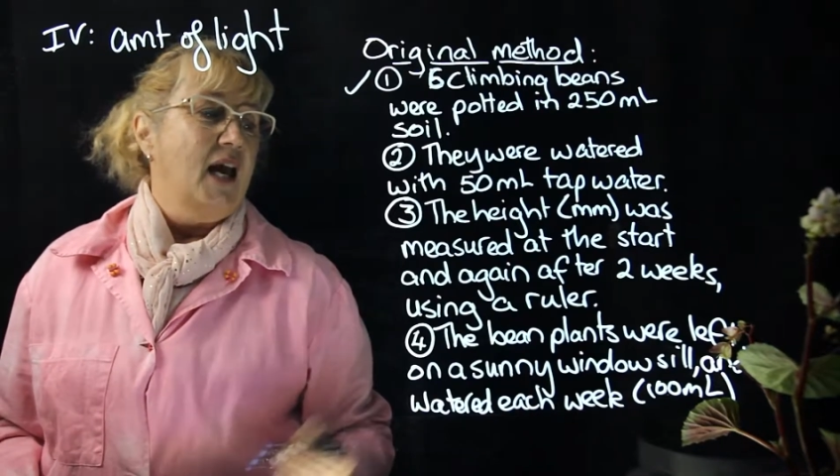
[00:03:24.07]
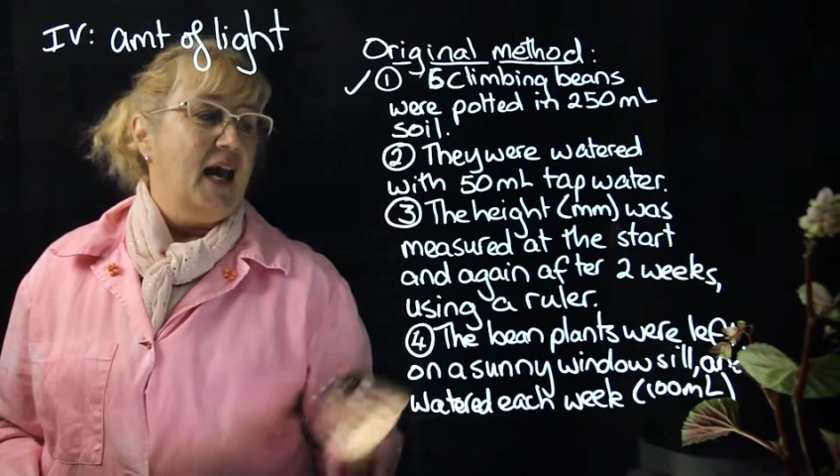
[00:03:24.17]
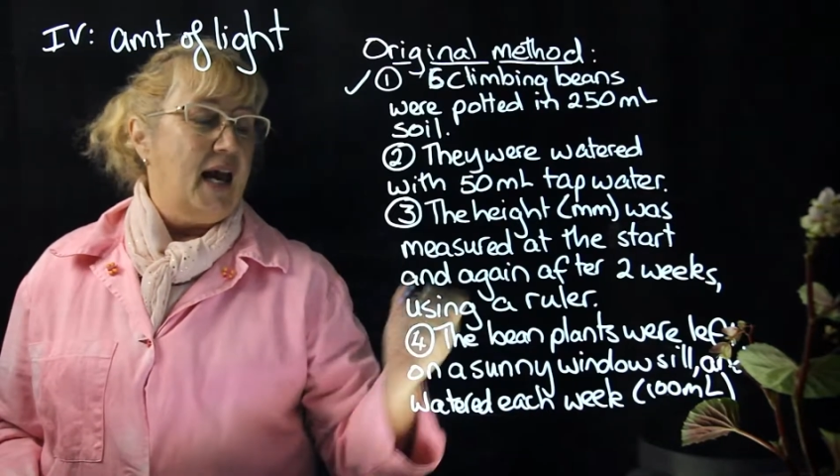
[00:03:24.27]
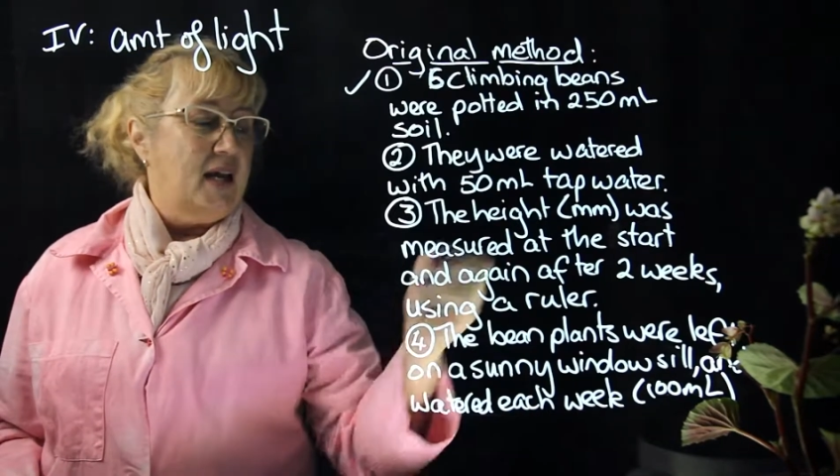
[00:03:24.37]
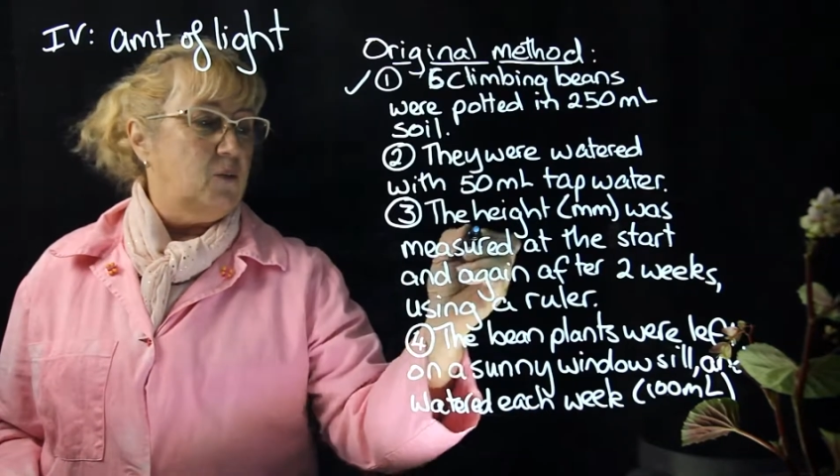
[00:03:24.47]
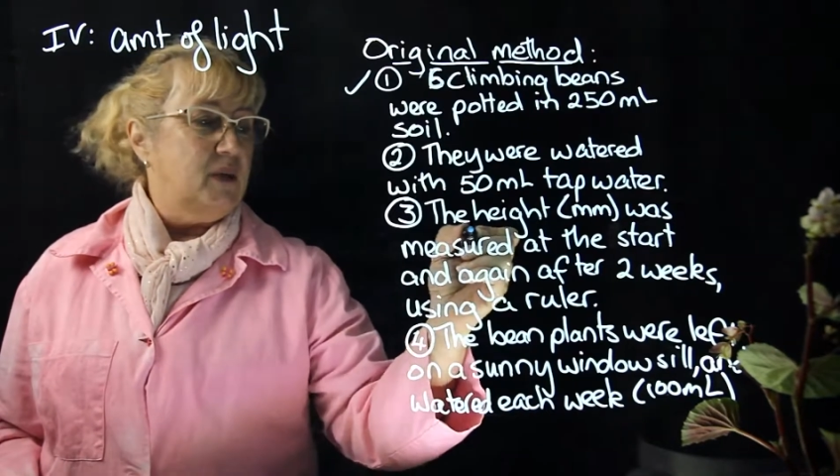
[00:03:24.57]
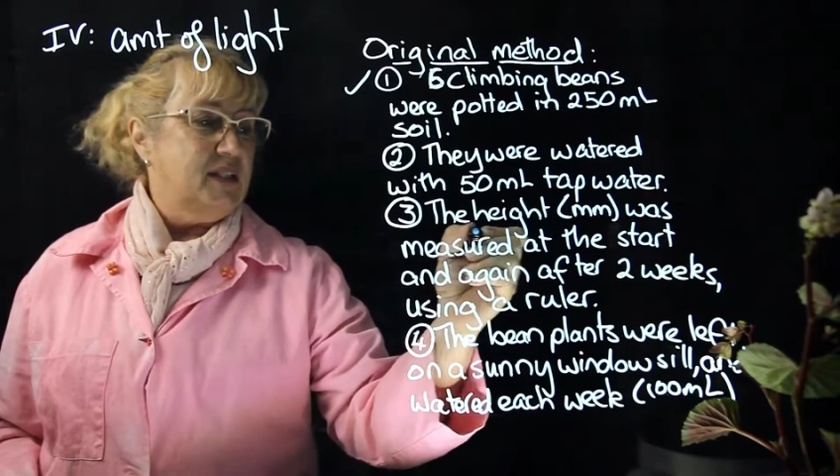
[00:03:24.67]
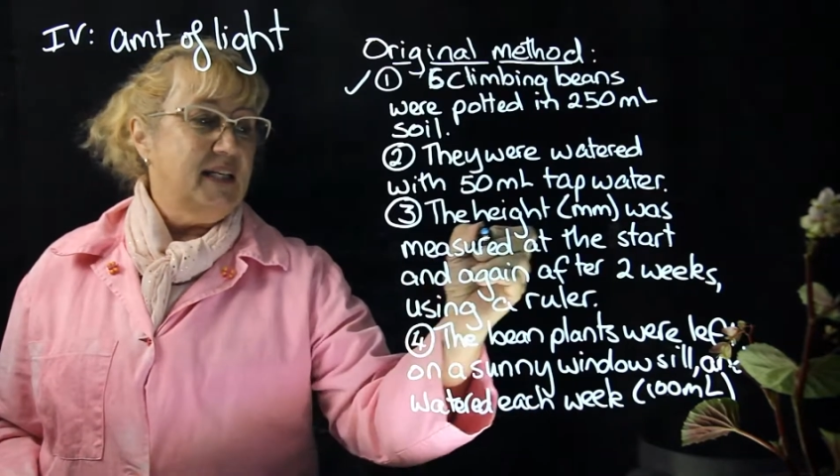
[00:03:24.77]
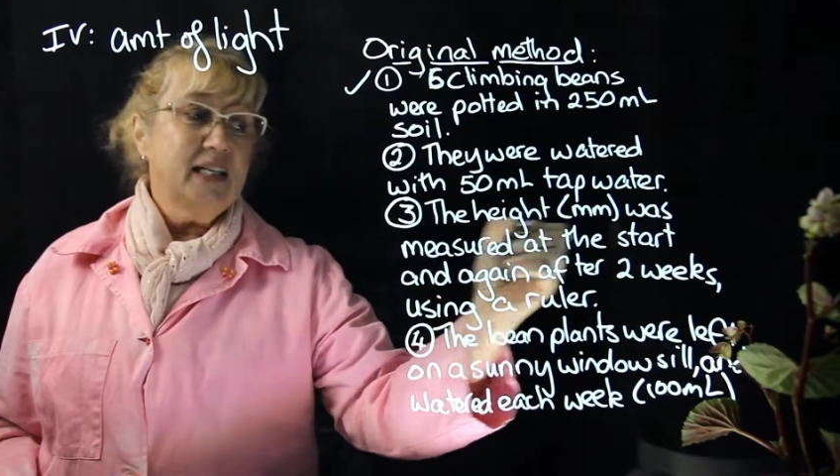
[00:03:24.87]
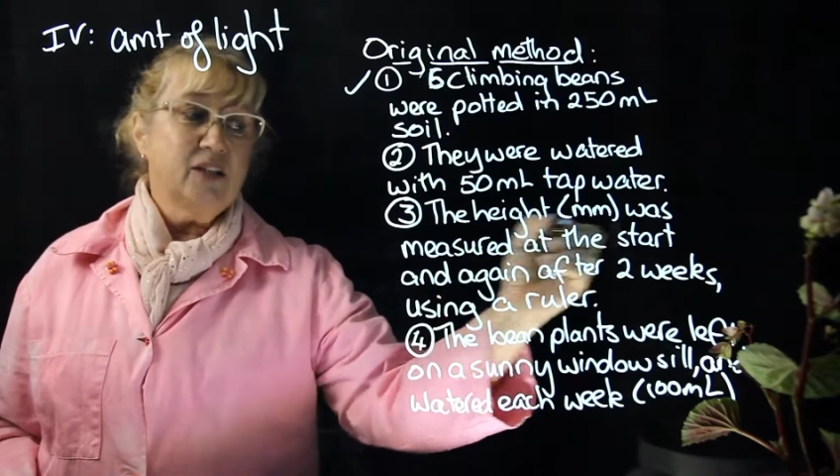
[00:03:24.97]
And we
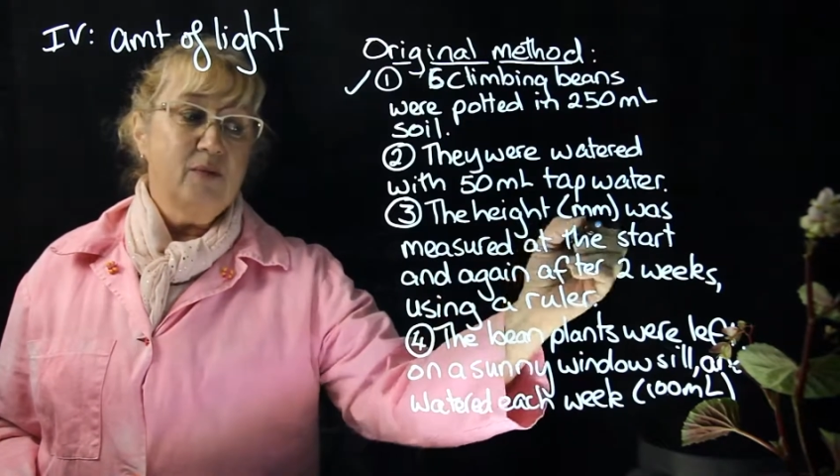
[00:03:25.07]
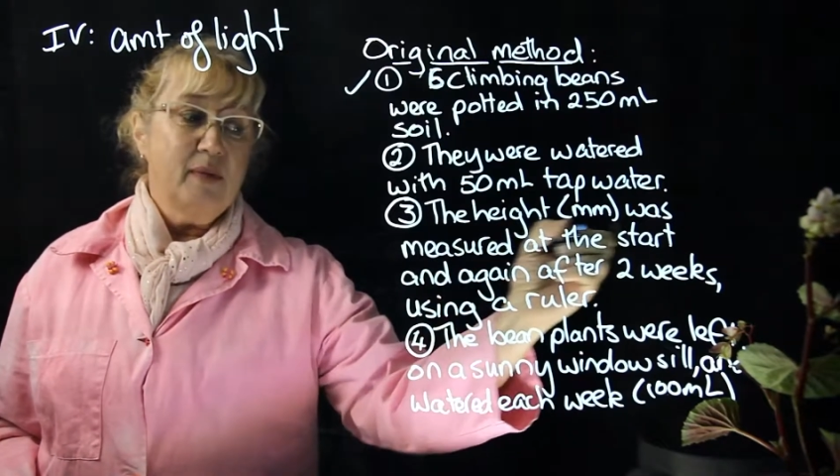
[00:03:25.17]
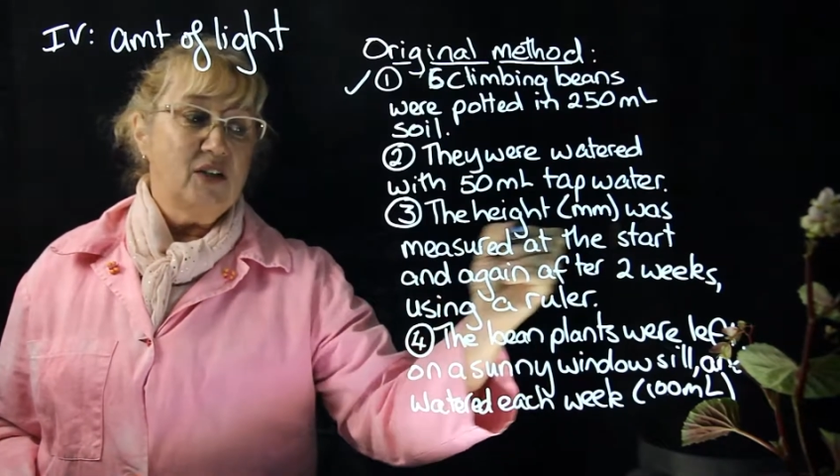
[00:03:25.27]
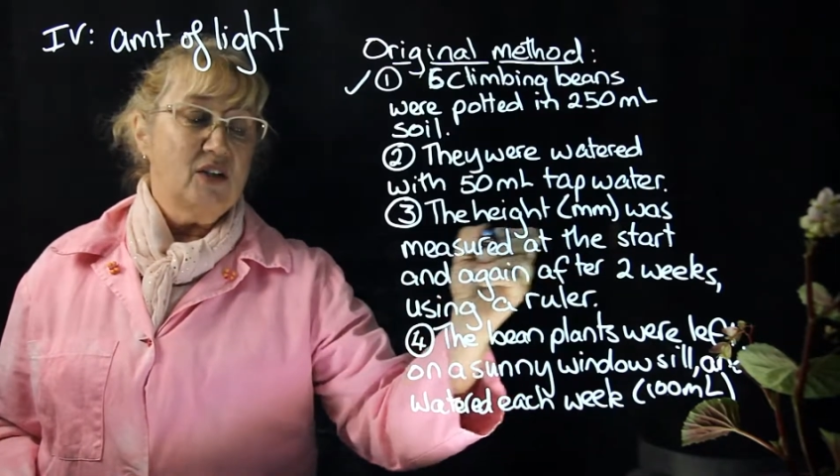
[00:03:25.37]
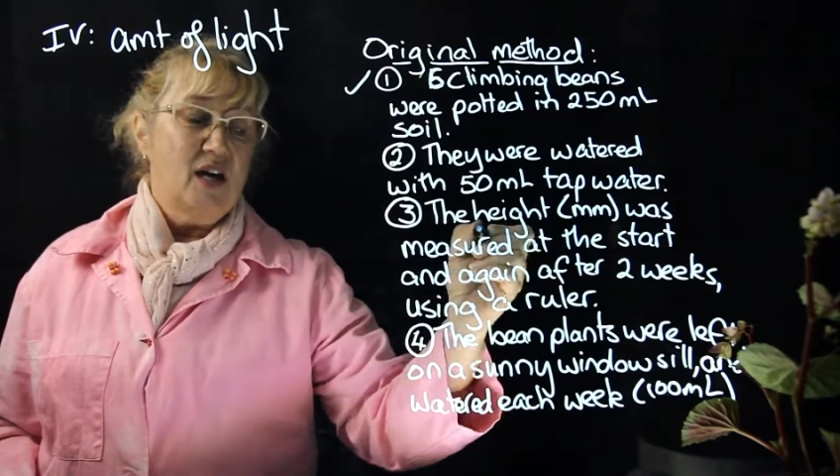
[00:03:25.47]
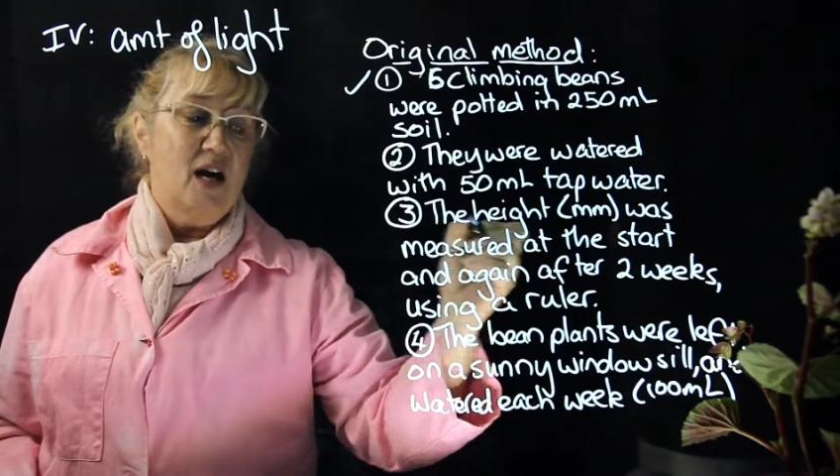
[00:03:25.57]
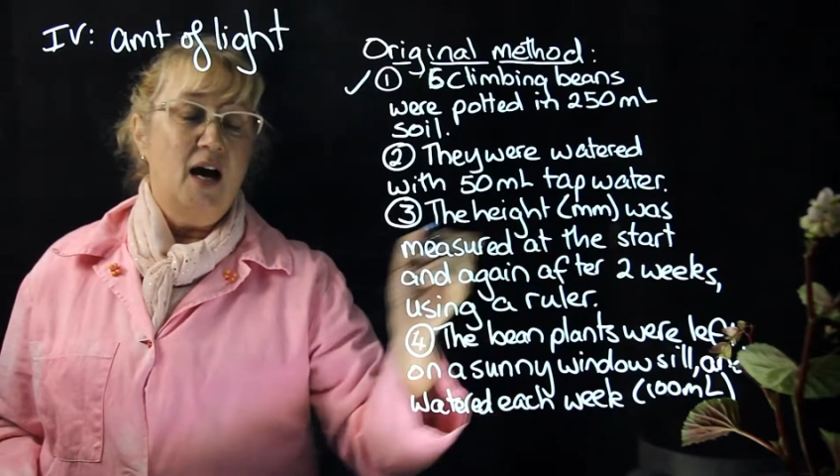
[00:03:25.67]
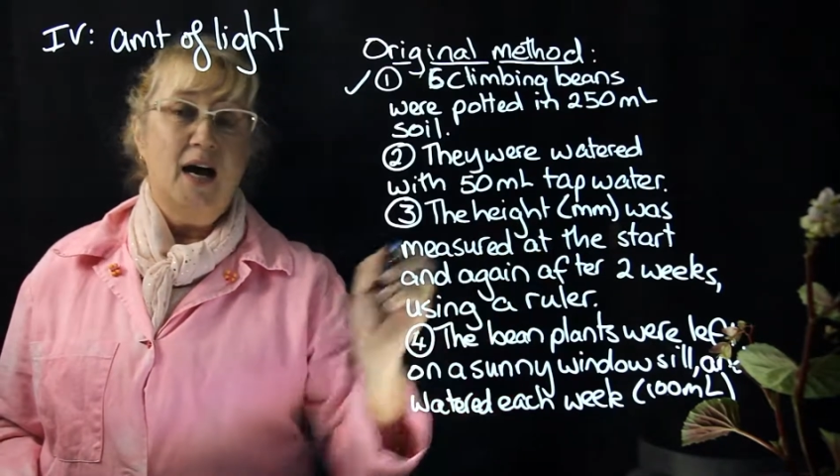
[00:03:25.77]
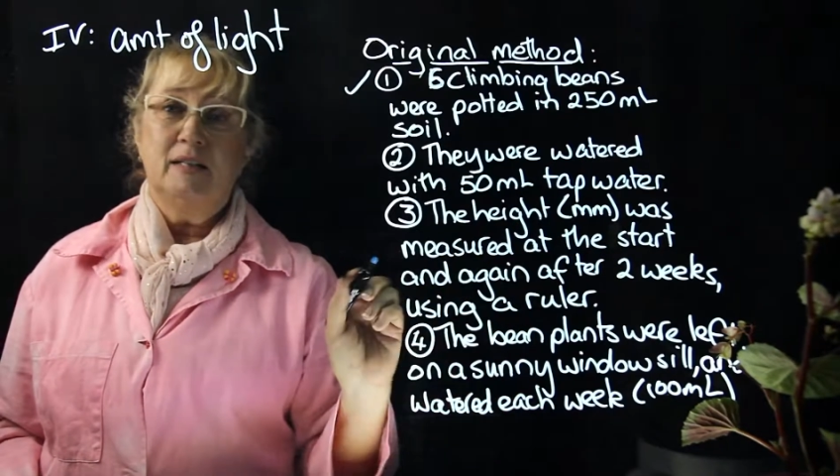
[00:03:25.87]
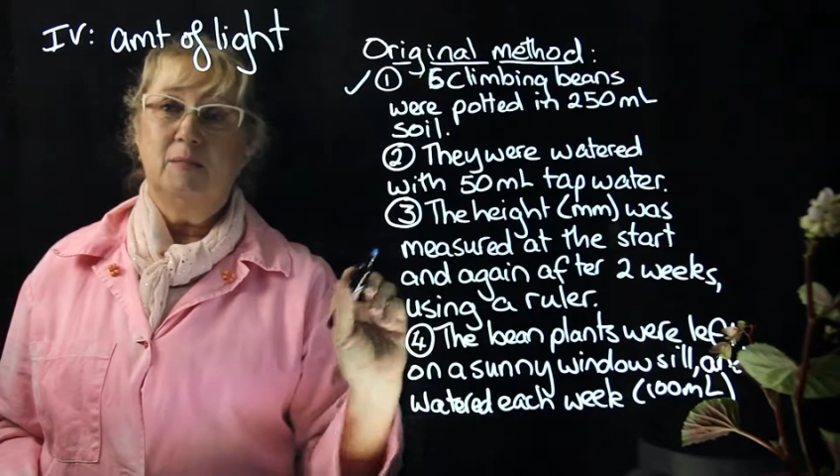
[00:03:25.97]
need to measure the
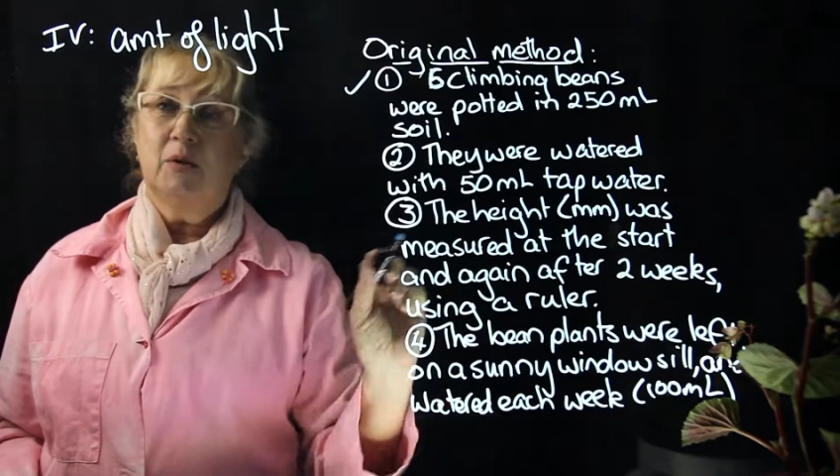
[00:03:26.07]
height